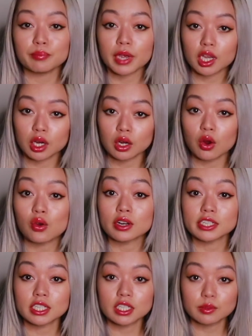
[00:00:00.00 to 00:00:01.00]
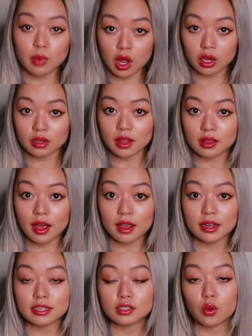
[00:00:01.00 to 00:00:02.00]
bigger or smaller than
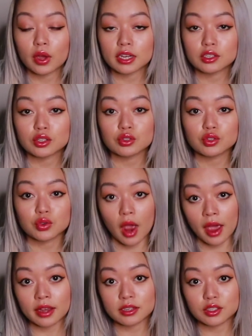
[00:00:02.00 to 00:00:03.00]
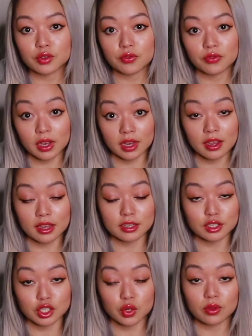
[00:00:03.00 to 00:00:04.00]
that, it's going to try to fit it
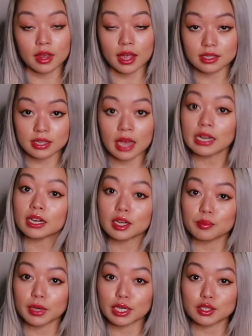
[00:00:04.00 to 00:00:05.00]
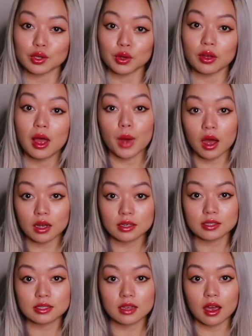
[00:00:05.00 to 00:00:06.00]
into that 1080 pixel
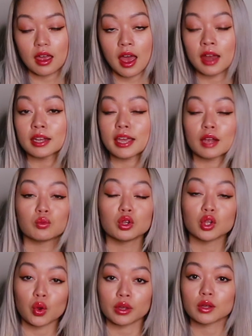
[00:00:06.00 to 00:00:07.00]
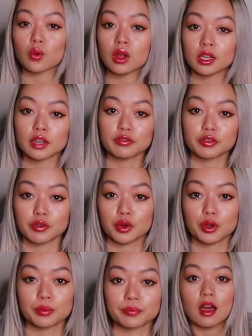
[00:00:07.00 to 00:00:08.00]
box, and again, will lower the quality of your
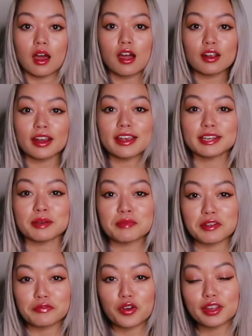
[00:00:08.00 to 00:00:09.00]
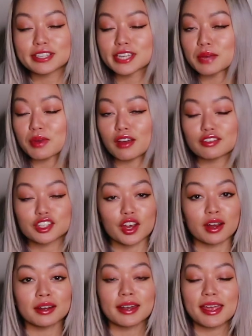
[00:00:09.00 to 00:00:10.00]
photo. All right, now my fourth tip I've
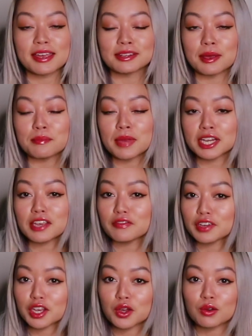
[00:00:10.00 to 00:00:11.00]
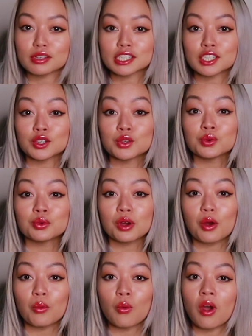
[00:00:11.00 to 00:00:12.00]
shared in many videos, you
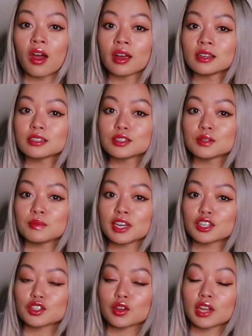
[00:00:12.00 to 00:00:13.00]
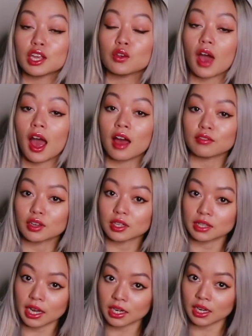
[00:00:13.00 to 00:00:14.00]
want to make sure that you have good
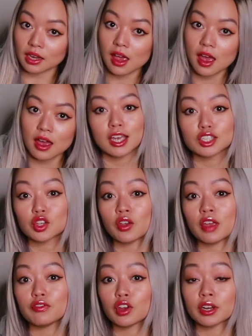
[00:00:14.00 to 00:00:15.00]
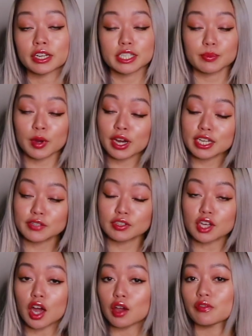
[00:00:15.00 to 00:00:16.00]
lighting. So if you're an experienced
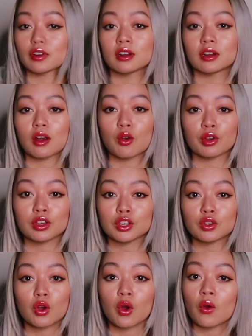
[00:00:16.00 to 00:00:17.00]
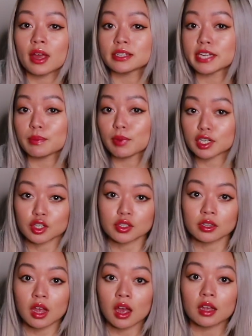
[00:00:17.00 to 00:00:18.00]
photographer or you go and take pictures
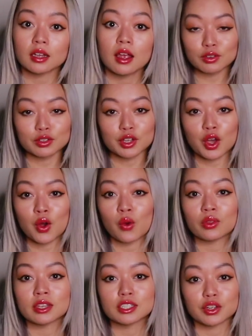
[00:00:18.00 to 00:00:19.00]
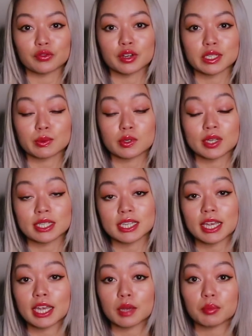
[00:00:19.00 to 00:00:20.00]
a lot, you'll know the difference between
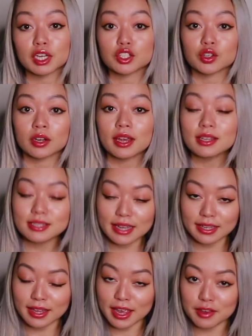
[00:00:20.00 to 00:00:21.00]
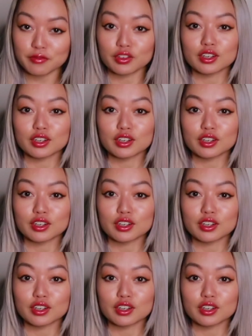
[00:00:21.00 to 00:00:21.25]
taking a picture in daylight